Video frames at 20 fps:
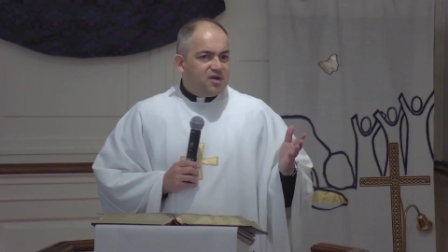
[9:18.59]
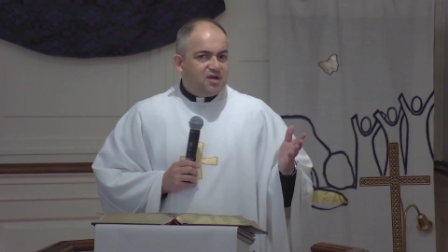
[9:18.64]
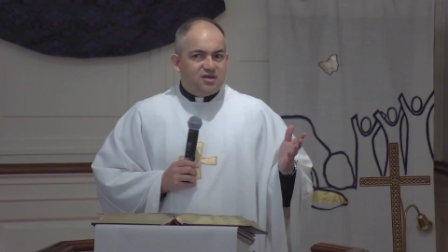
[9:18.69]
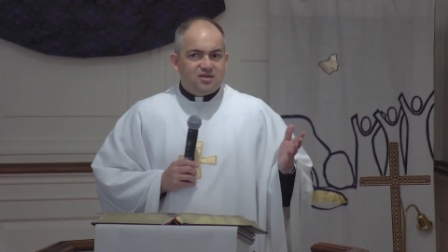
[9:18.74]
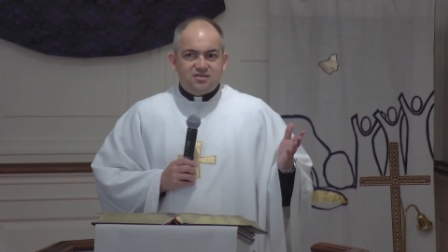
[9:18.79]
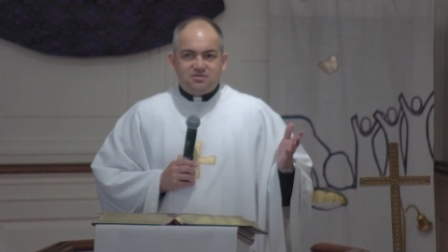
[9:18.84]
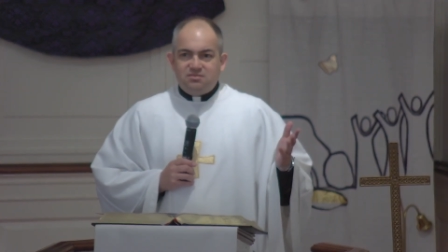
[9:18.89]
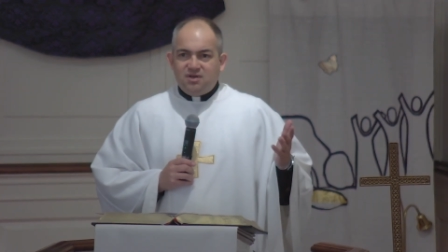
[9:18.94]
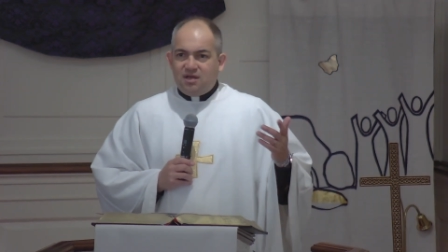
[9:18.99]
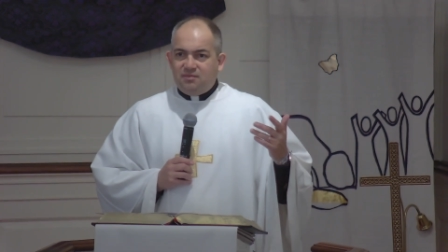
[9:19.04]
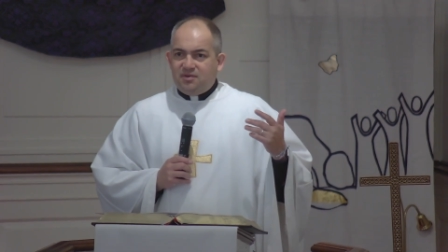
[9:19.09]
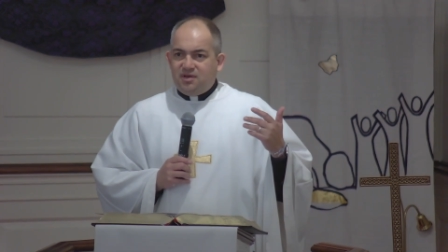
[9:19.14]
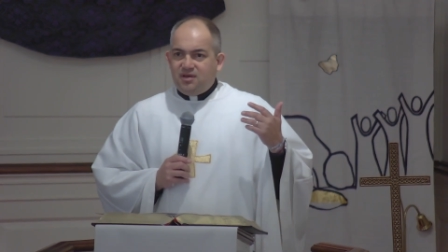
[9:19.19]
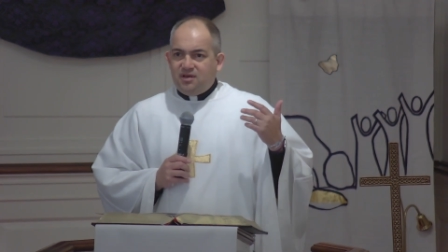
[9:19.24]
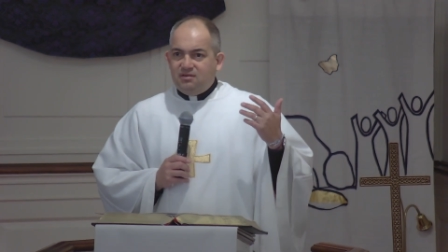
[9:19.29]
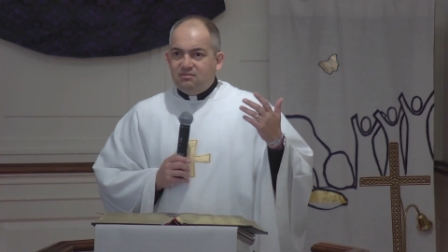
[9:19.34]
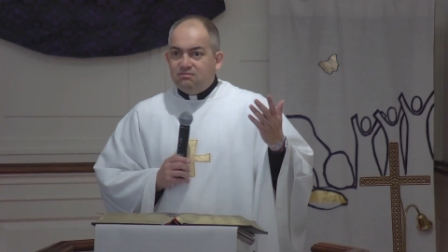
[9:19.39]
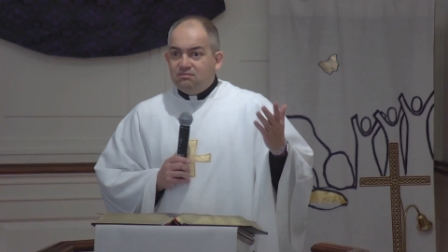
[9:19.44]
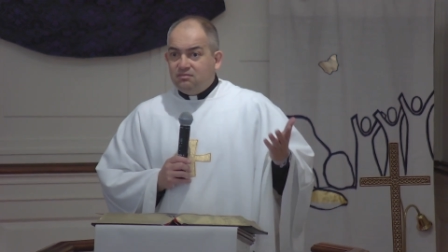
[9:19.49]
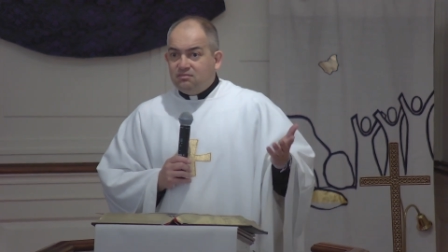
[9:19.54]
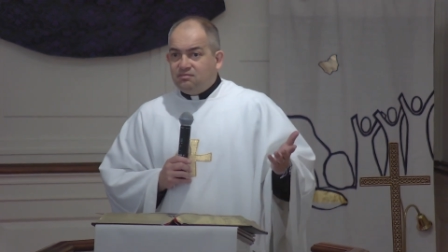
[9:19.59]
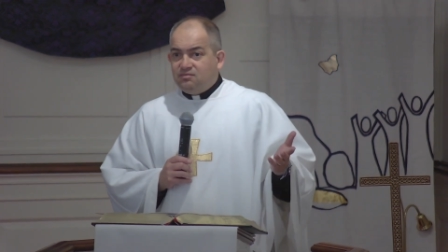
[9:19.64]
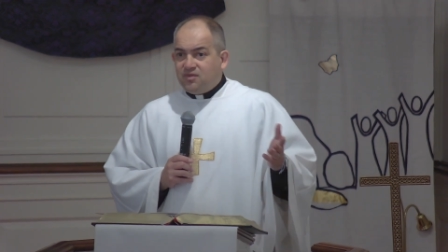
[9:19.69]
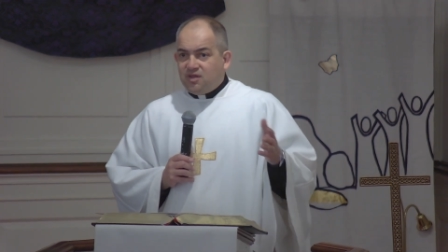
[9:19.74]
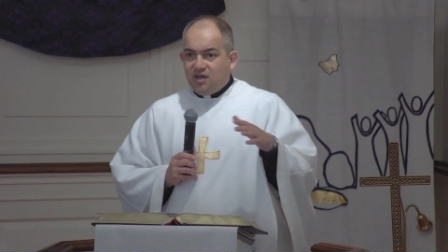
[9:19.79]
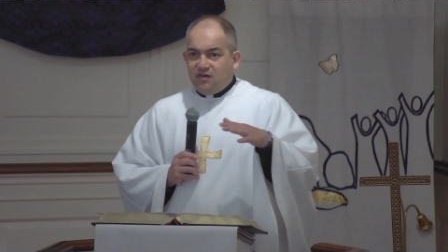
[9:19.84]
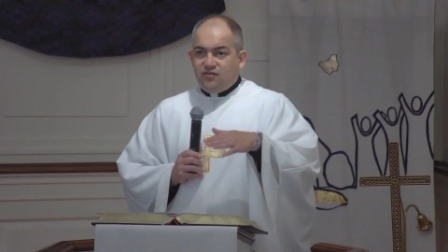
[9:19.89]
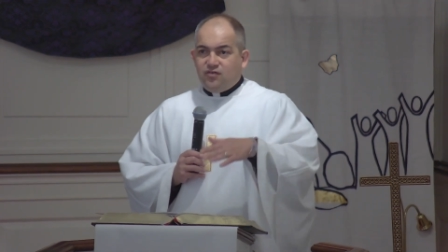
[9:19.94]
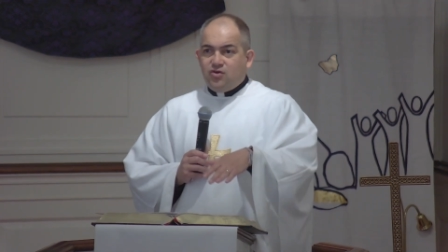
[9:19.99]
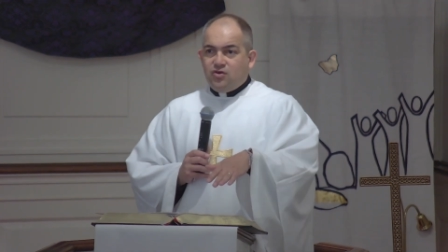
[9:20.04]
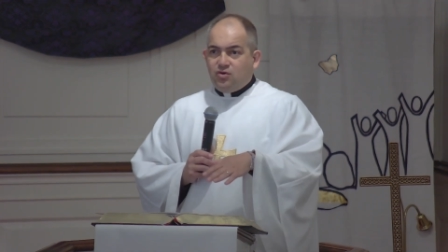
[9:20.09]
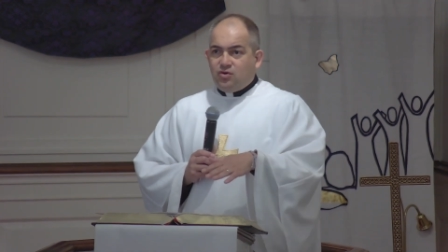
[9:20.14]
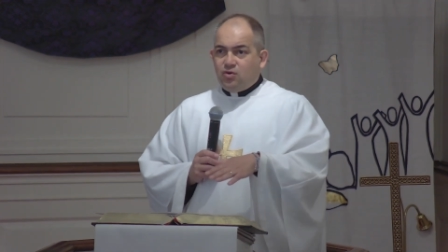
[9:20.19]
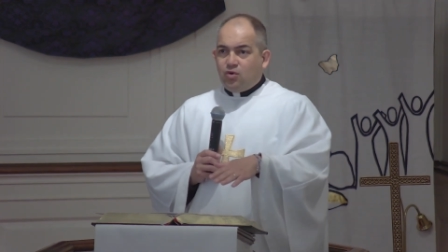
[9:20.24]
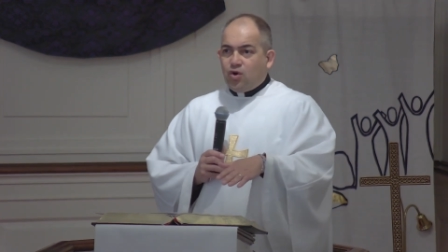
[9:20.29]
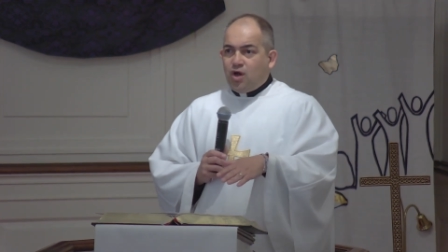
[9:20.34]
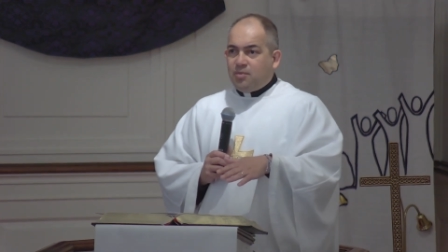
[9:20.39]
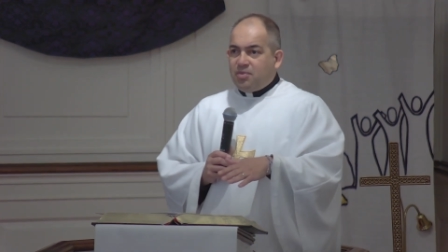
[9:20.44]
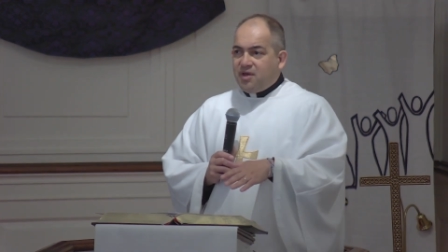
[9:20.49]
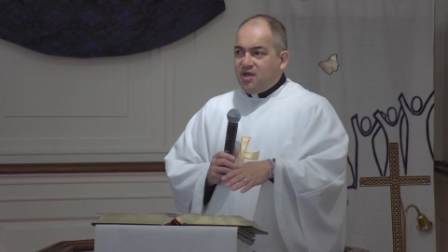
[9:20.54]
Because maybe if you
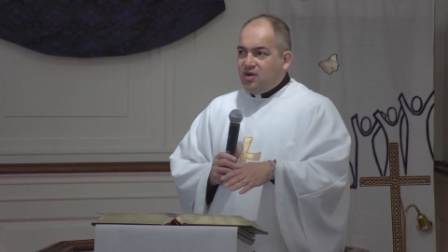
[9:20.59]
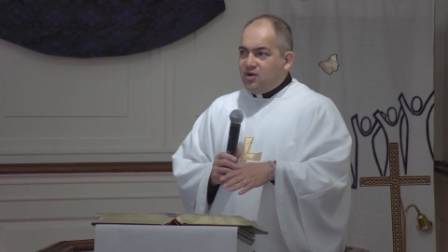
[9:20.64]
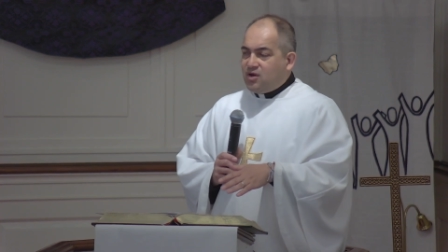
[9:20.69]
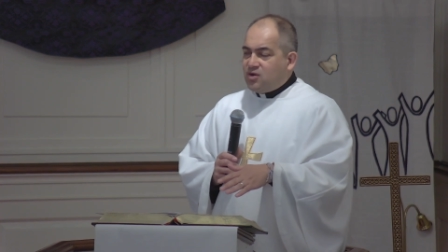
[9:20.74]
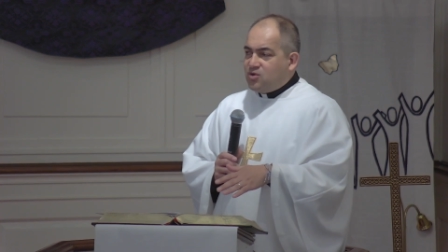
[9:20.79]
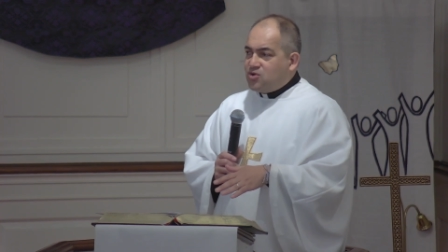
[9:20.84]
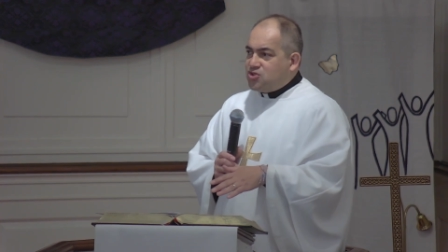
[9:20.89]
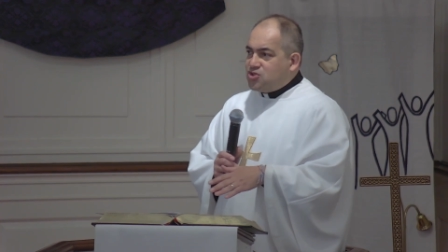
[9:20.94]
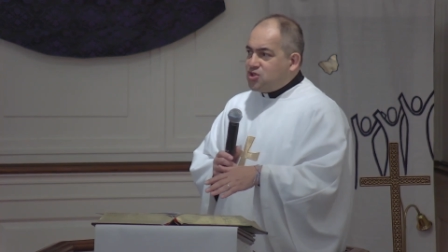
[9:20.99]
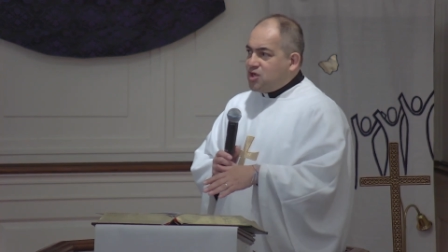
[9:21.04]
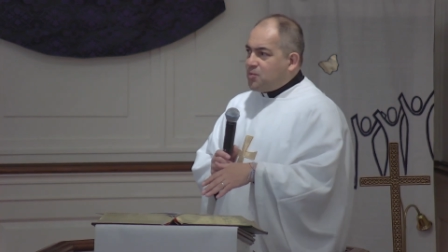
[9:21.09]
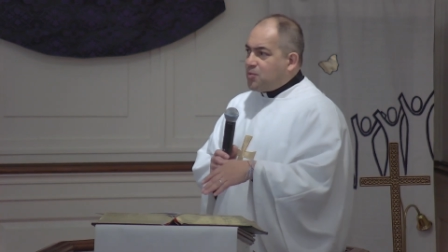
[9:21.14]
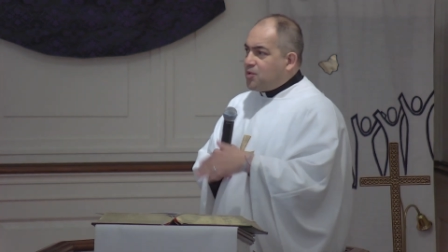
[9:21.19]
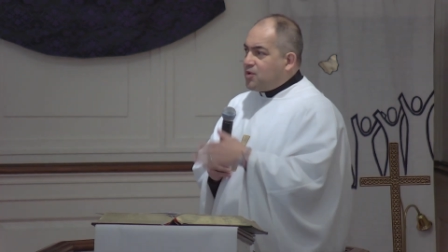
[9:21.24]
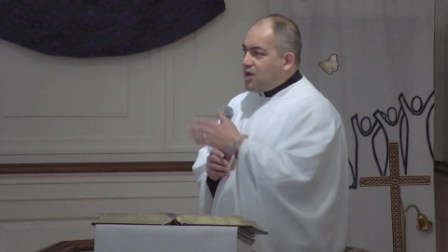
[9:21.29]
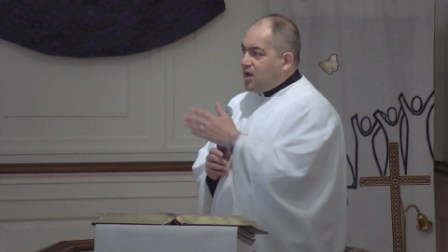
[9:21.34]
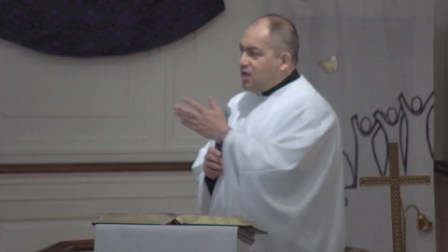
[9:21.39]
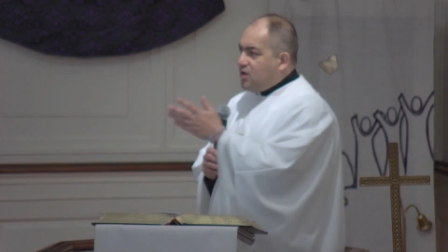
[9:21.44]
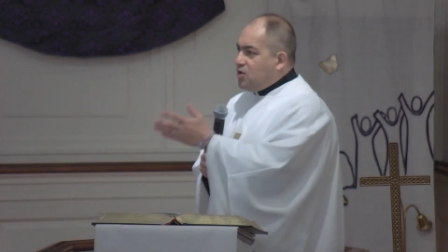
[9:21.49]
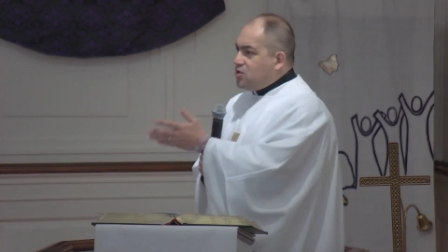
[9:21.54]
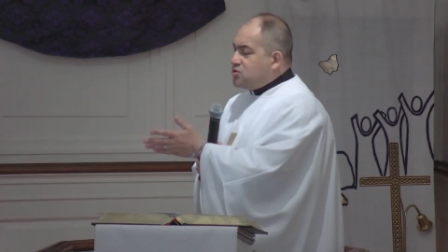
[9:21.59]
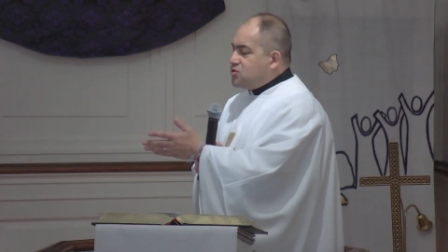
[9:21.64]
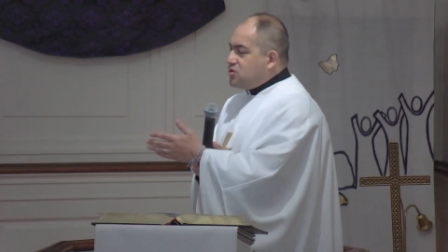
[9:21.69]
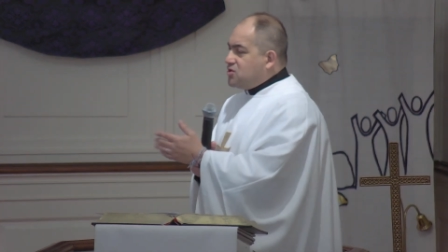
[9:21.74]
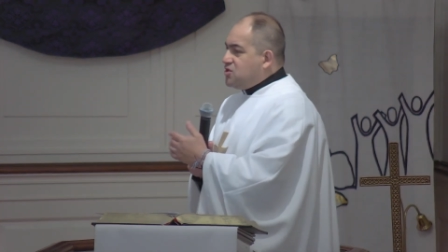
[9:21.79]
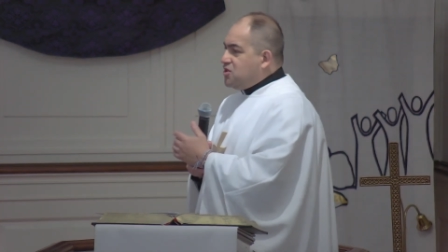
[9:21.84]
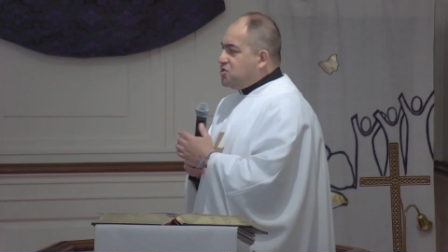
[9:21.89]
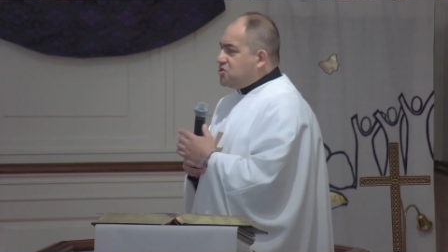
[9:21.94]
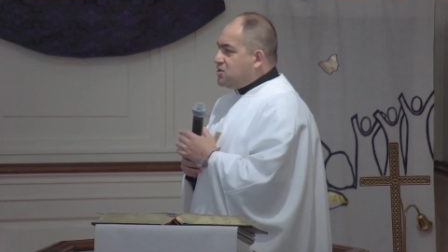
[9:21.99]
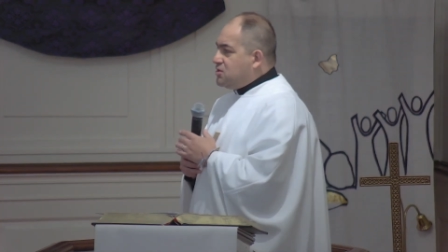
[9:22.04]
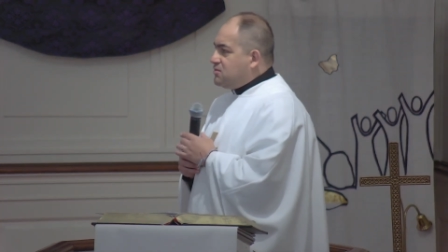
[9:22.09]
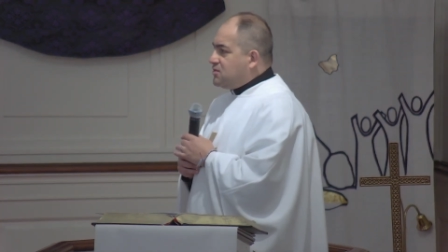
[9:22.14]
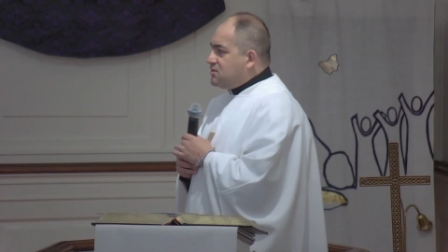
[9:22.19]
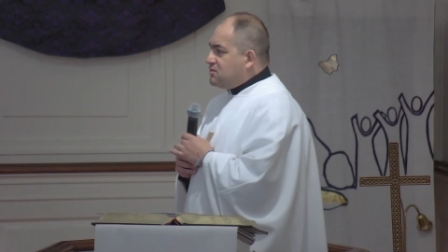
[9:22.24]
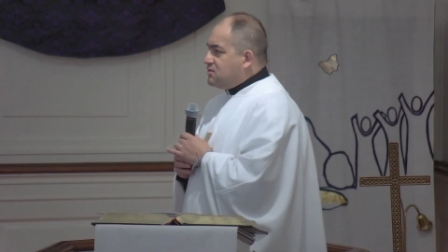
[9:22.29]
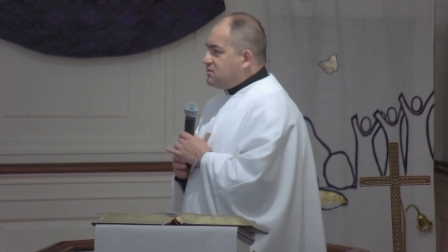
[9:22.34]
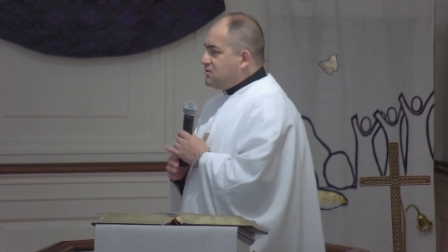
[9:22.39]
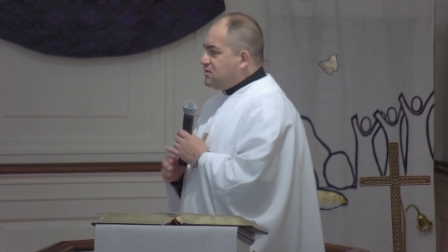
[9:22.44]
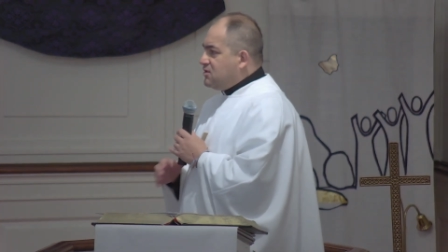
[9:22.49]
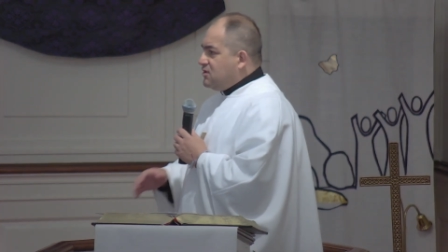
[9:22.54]
grew up here at Good Shepherd, I also teach
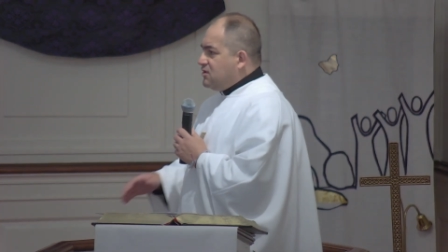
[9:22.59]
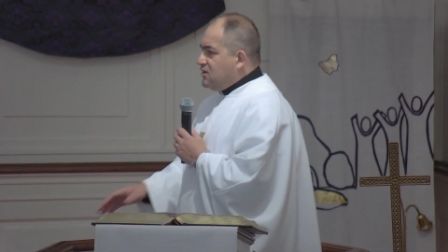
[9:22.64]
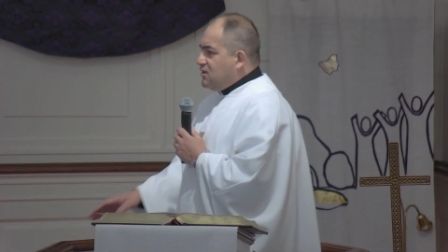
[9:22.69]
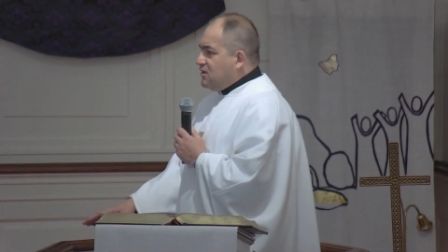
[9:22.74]
them.